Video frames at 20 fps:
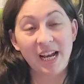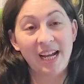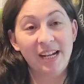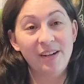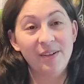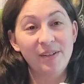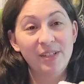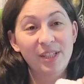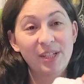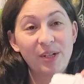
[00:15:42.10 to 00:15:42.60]
I
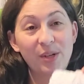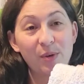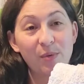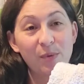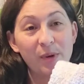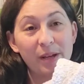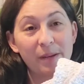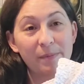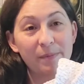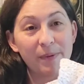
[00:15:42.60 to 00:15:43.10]
know it's a new
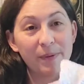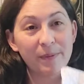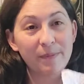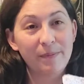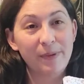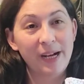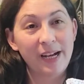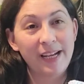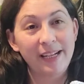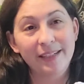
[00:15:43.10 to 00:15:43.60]
whip,
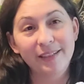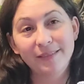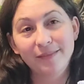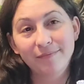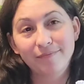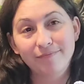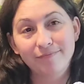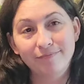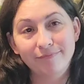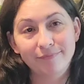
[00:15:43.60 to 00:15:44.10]
but
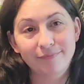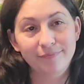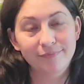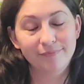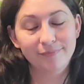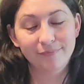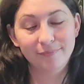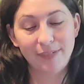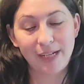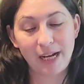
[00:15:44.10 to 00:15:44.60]

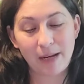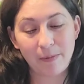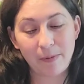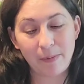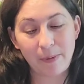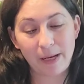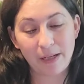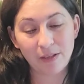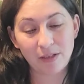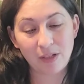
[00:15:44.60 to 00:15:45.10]
I'm
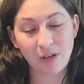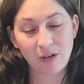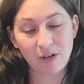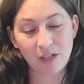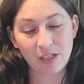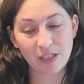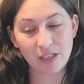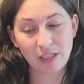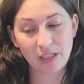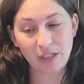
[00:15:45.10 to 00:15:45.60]
about to
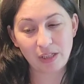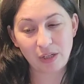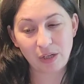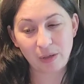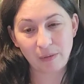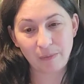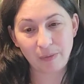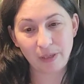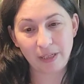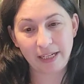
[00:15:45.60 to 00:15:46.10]
honestly
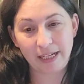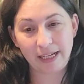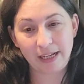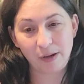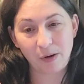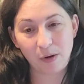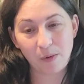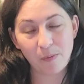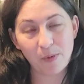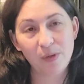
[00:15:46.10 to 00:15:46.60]
start putting
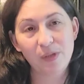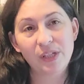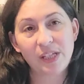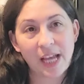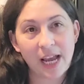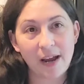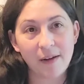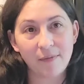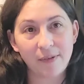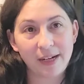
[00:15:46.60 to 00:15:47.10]
almost
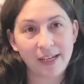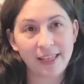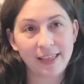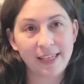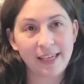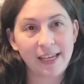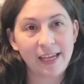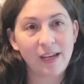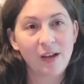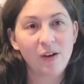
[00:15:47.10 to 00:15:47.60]

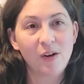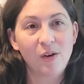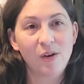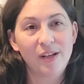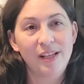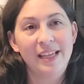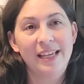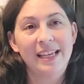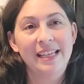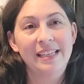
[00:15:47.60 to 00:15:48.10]
everything
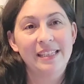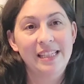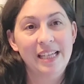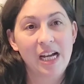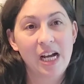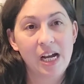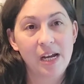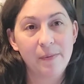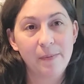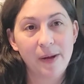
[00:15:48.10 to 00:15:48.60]
on in
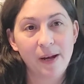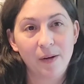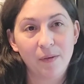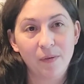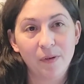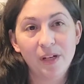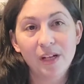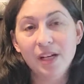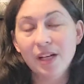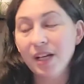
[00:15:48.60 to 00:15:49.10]
timeout.
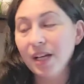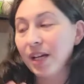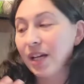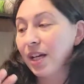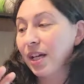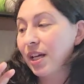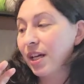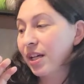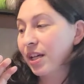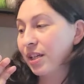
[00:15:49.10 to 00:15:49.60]

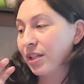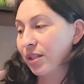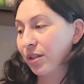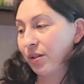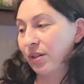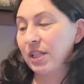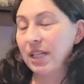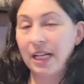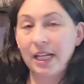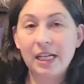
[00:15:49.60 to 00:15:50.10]
As
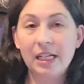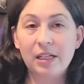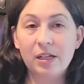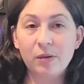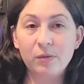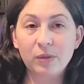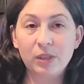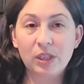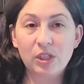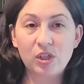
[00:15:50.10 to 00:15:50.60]
soon as I get
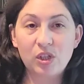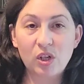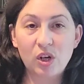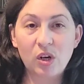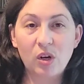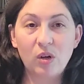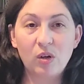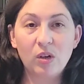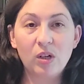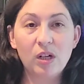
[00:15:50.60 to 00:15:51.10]
done with the
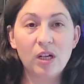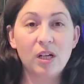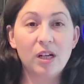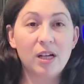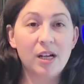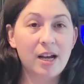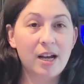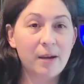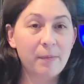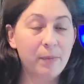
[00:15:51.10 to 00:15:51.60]
shawl,
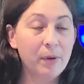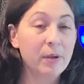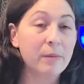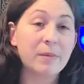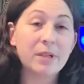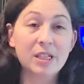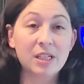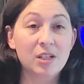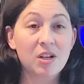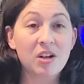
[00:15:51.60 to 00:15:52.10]
I'm putting
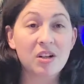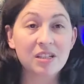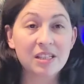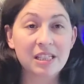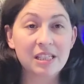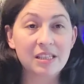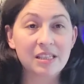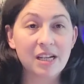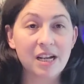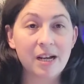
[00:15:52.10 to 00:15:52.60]
my
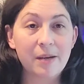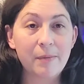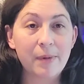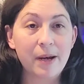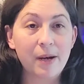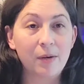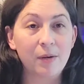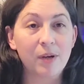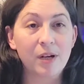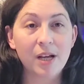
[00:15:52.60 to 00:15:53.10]
socks in
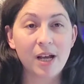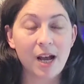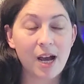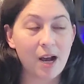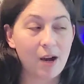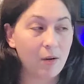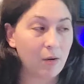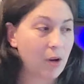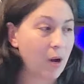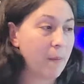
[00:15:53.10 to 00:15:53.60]
timeout.
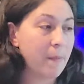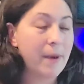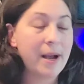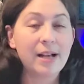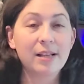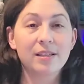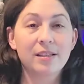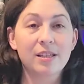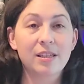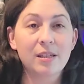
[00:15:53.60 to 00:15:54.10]
I'll come
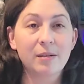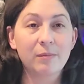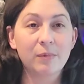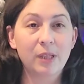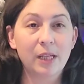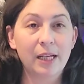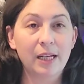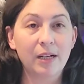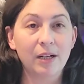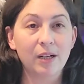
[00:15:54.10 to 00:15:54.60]
back to them
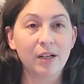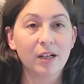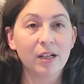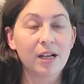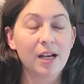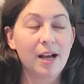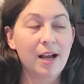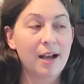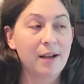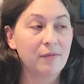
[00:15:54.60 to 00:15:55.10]
later.
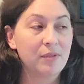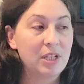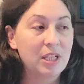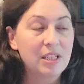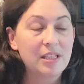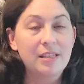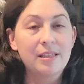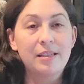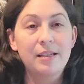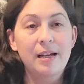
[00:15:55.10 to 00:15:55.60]

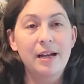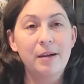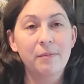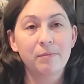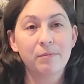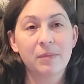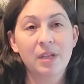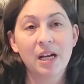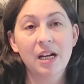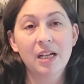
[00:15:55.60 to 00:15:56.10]

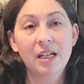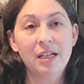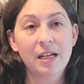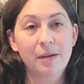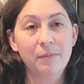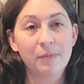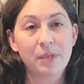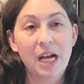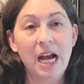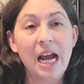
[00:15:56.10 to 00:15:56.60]
I'm done.
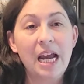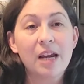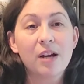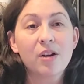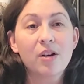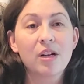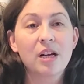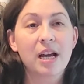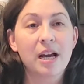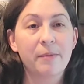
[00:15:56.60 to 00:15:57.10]
I'm
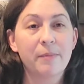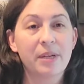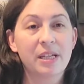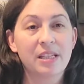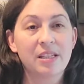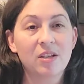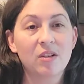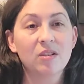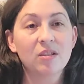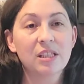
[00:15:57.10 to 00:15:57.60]
tired. I'm
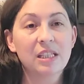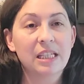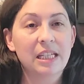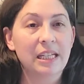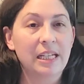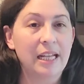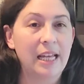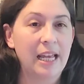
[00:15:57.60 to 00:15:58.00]
exhausted.